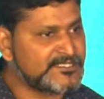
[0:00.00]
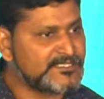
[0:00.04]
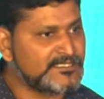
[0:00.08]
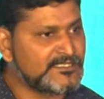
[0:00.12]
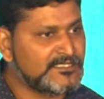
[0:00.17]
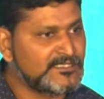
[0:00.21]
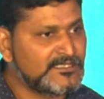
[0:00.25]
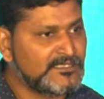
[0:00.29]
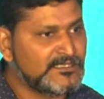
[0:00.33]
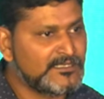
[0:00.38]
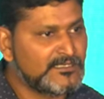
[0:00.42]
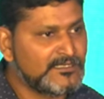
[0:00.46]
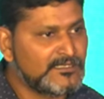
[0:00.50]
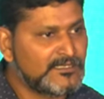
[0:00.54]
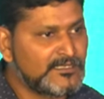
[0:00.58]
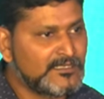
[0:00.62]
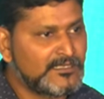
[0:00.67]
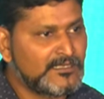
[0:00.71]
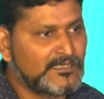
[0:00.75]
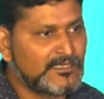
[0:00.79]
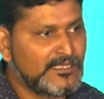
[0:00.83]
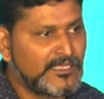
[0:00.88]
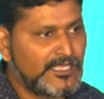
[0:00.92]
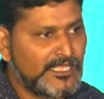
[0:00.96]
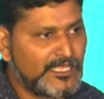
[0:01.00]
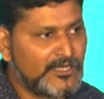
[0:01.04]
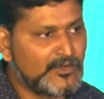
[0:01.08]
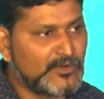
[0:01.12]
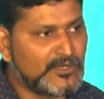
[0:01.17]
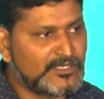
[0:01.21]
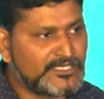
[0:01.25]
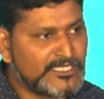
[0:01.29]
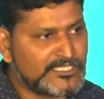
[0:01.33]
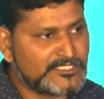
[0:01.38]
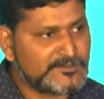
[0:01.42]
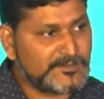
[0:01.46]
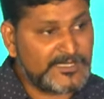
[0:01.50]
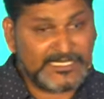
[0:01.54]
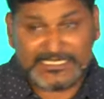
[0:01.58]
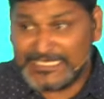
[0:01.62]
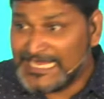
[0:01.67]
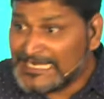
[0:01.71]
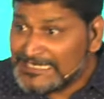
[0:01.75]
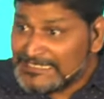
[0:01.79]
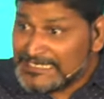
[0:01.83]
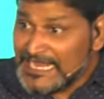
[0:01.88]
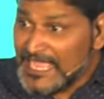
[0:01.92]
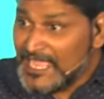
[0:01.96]
times in Old
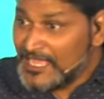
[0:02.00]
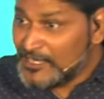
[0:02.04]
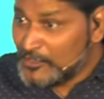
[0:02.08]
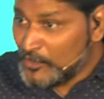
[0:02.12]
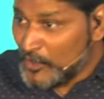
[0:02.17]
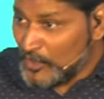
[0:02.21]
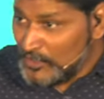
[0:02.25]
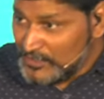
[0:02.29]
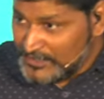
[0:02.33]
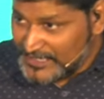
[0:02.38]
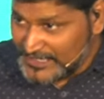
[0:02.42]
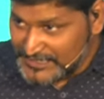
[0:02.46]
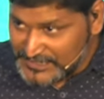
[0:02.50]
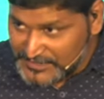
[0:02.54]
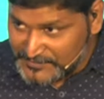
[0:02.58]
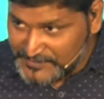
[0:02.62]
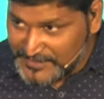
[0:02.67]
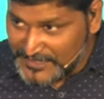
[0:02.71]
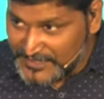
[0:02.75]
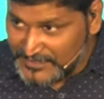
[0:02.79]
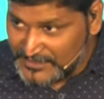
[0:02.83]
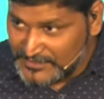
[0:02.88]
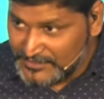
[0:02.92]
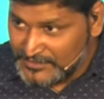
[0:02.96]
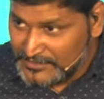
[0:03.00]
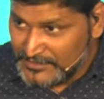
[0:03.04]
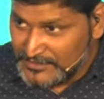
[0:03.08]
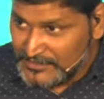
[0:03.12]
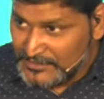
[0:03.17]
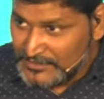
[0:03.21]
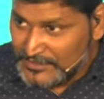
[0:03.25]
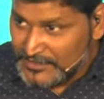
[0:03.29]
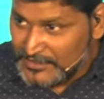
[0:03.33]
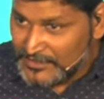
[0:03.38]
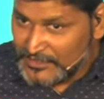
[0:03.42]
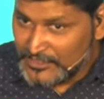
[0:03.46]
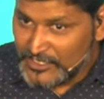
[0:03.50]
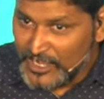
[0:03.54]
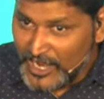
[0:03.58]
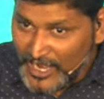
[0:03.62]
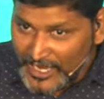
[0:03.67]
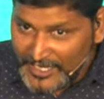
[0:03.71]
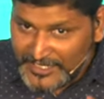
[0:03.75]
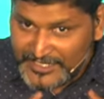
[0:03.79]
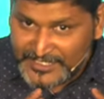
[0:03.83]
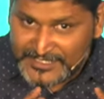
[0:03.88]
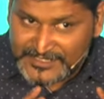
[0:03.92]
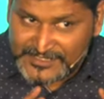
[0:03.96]
Testament. The entire Old Testament,
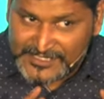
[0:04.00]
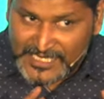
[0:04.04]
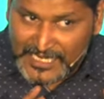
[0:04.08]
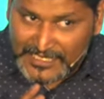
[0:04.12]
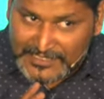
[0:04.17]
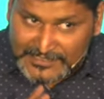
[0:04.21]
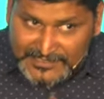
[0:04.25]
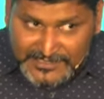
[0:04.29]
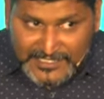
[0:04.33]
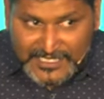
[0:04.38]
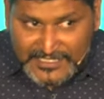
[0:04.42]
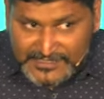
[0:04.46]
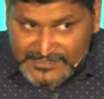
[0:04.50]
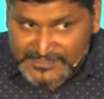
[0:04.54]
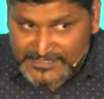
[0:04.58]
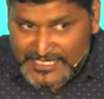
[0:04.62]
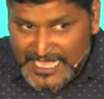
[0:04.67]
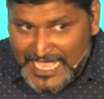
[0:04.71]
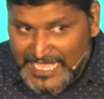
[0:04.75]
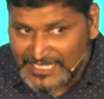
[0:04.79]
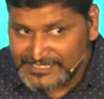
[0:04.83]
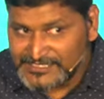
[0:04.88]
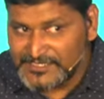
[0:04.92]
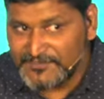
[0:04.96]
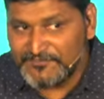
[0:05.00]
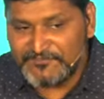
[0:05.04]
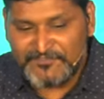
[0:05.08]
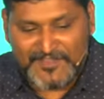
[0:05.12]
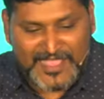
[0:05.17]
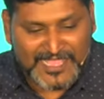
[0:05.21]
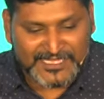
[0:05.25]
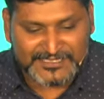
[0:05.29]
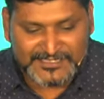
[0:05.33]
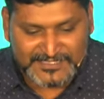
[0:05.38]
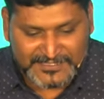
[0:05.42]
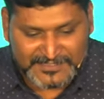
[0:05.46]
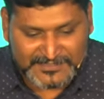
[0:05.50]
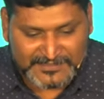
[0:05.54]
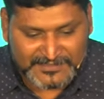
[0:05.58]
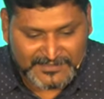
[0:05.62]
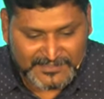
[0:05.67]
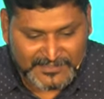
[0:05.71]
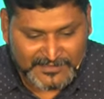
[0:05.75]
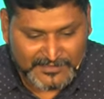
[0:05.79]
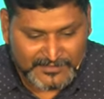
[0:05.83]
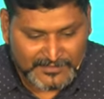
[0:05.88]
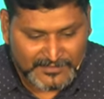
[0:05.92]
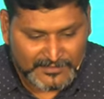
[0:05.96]
God is addressed as a
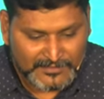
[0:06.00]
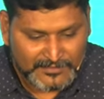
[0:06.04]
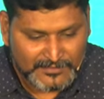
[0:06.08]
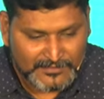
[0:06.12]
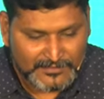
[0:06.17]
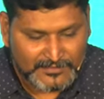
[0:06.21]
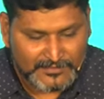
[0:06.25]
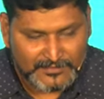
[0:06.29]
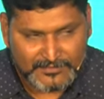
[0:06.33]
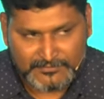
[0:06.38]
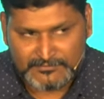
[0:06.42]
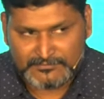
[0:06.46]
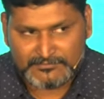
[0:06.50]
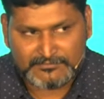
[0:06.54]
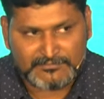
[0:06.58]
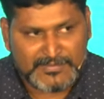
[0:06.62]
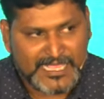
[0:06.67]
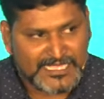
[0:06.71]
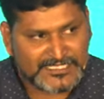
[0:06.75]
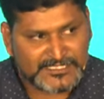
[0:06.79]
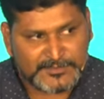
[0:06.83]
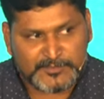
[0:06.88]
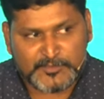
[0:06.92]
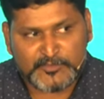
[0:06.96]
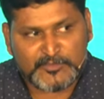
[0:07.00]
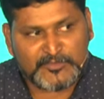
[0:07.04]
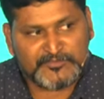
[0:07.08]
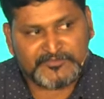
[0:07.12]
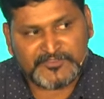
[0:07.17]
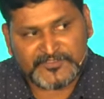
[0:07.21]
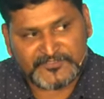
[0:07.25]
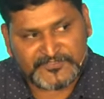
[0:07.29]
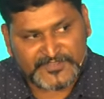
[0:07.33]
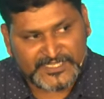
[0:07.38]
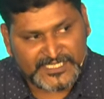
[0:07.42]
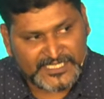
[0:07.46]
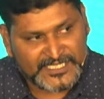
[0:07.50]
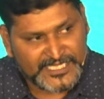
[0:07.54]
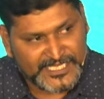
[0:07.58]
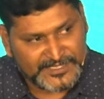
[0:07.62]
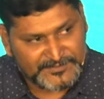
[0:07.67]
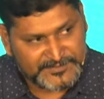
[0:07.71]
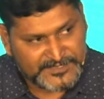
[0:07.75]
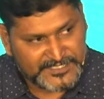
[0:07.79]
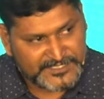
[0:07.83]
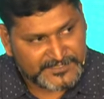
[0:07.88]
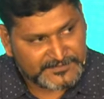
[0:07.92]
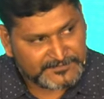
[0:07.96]
Father max more
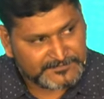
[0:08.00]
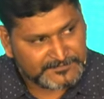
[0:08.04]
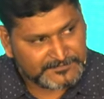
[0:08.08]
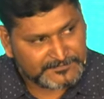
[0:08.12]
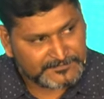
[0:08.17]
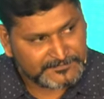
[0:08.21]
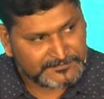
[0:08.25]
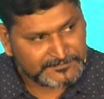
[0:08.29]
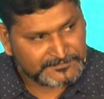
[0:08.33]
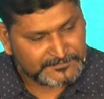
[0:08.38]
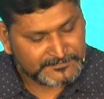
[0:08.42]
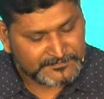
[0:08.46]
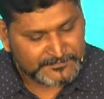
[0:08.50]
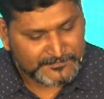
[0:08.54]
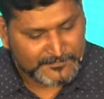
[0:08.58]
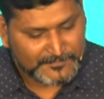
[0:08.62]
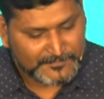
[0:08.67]
15 times.